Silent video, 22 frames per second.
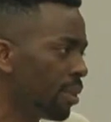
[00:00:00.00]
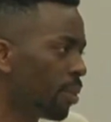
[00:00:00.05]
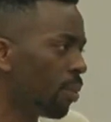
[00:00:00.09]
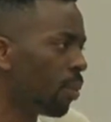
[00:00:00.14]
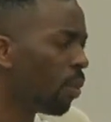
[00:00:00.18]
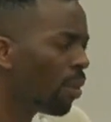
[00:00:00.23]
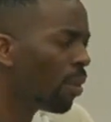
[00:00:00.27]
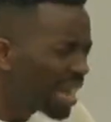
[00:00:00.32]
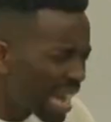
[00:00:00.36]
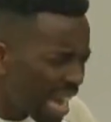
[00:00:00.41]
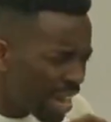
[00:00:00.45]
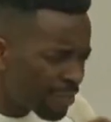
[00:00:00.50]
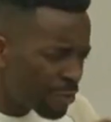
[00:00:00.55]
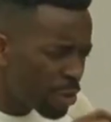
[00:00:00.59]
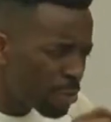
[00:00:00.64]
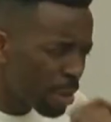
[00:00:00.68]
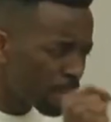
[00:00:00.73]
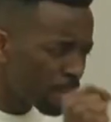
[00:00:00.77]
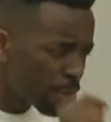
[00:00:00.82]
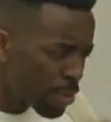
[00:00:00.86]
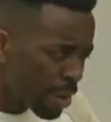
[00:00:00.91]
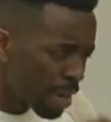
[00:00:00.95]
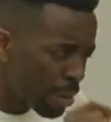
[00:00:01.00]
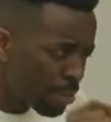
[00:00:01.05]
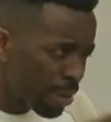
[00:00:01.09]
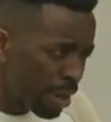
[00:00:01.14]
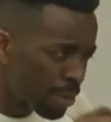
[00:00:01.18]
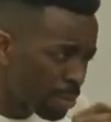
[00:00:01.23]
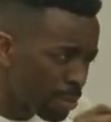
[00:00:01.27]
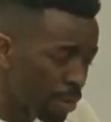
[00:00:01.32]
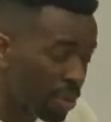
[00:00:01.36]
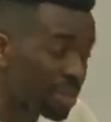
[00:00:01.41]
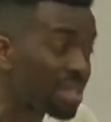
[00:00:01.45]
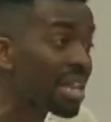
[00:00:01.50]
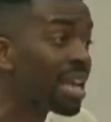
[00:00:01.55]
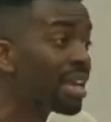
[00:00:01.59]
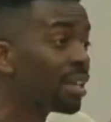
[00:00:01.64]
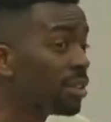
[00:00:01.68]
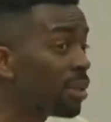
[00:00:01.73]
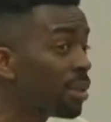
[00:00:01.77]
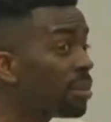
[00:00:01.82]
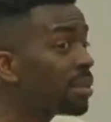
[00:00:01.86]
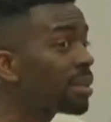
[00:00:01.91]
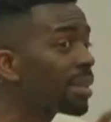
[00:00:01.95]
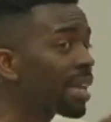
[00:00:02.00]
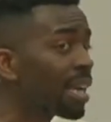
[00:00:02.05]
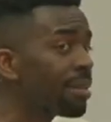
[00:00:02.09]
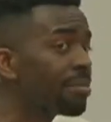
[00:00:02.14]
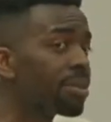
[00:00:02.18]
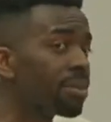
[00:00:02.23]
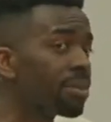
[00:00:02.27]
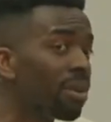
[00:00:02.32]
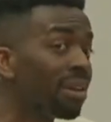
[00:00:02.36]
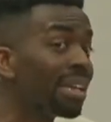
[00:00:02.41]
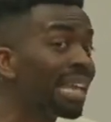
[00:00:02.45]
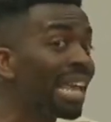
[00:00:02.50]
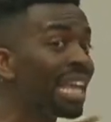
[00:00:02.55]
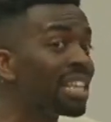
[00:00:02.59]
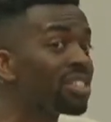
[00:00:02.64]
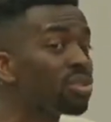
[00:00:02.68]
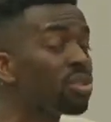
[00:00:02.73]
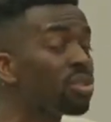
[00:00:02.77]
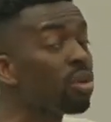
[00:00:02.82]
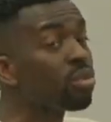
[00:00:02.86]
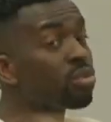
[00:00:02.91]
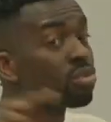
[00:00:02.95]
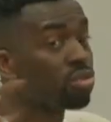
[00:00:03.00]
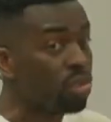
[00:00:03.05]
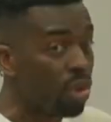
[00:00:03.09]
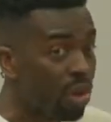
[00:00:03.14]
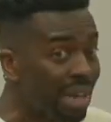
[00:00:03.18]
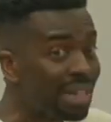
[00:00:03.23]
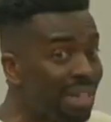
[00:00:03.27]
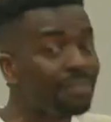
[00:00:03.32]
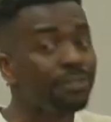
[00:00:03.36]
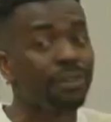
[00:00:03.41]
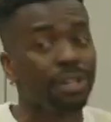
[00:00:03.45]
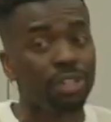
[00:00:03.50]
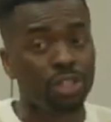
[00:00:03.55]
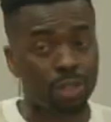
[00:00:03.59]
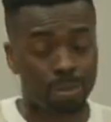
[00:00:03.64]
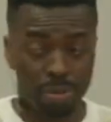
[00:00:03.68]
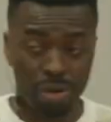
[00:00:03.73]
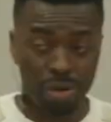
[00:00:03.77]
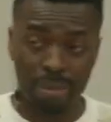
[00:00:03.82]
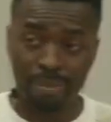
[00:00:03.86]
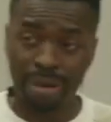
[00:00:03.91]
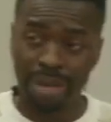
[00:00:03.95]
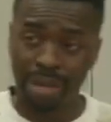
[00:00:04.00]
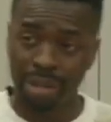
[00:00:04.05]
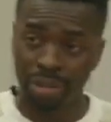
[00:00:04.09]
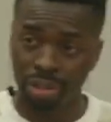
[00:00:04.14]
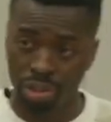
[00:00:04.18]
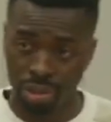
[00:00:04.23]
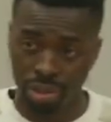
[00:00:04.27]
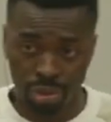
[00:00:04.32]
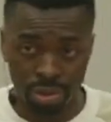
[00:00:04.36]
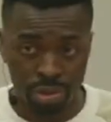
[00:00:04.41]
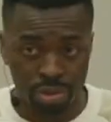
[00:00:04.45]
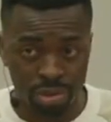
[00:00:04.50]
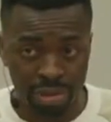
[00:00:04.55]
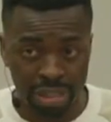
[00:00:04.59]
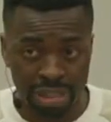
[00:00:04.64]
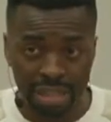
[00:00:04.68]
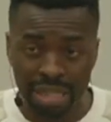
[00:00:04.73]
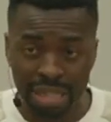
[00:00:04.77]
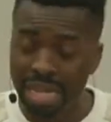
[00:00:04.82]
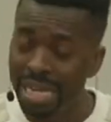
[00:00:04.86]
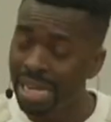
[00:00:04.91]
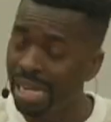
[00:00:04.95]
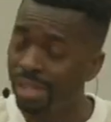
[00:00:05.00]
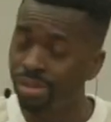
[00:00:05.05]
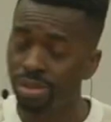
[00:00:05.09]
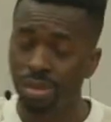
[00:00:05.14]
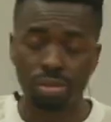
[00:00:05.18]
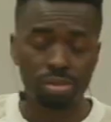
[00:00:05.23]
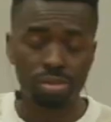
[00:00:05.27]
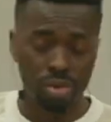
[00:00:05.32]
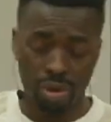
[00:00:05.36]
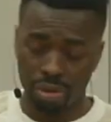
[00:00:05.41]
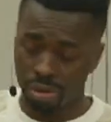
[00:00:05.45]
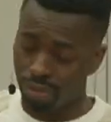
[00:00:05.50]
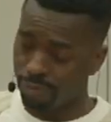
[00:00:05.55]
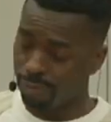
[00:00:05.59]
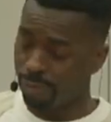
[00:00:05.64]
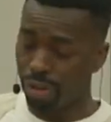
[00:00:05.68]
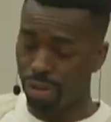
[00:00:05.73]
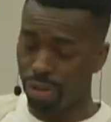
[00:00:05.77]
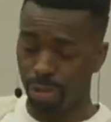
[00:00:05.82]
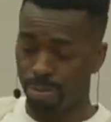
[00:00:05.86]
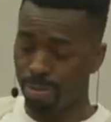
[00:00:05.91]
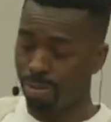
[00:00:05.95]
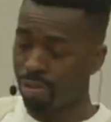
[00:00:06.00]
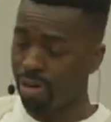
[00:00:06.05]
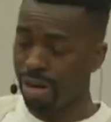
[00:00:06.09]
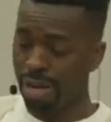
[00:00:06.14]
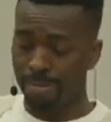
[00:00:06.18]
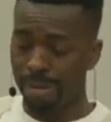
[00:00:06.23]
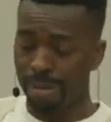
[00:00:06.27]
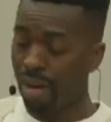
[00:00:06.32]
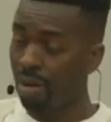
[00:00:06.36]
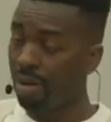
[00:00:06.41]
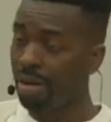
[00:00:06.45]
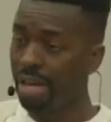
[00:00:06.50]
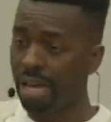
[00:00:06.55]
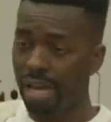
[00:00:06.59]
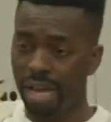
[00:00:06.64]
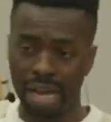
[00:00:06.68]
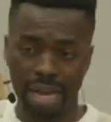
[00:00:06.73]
What have you been praying about the most? Don't get me wrong. It's not wrong for you to pray about your children. It's not wrong for you to pray about